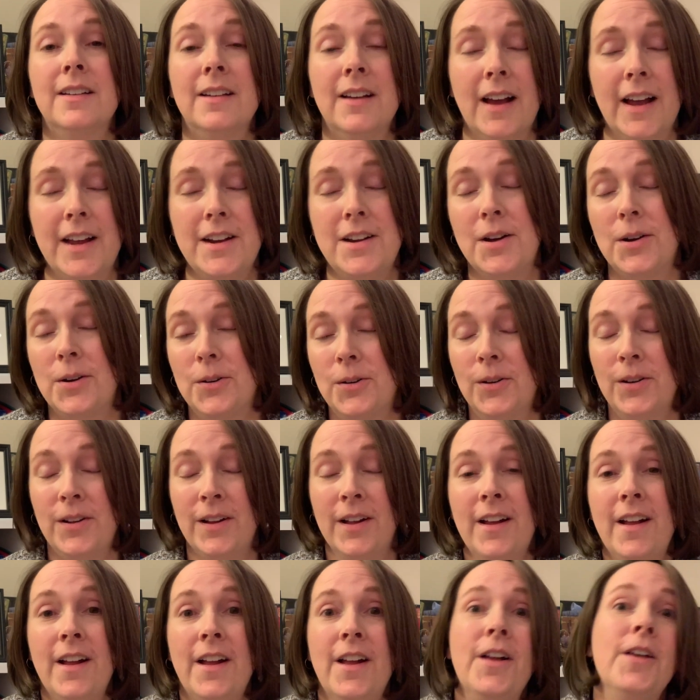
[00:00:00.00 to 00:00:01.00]
I know
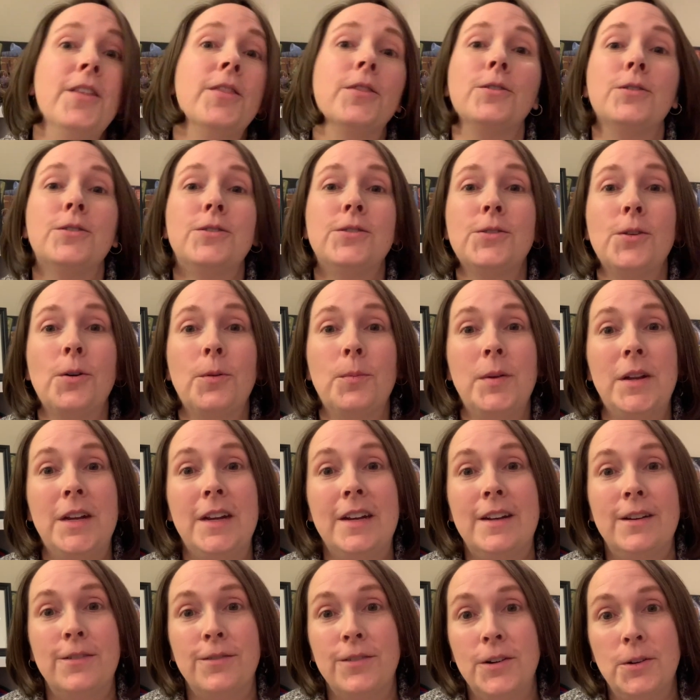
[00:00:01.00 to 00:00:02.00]
there's so many
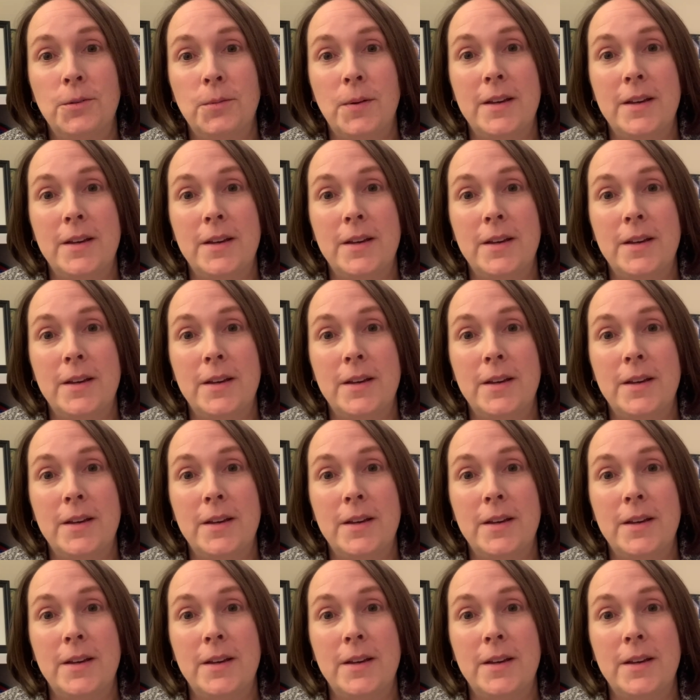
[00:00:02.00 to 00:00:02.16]
different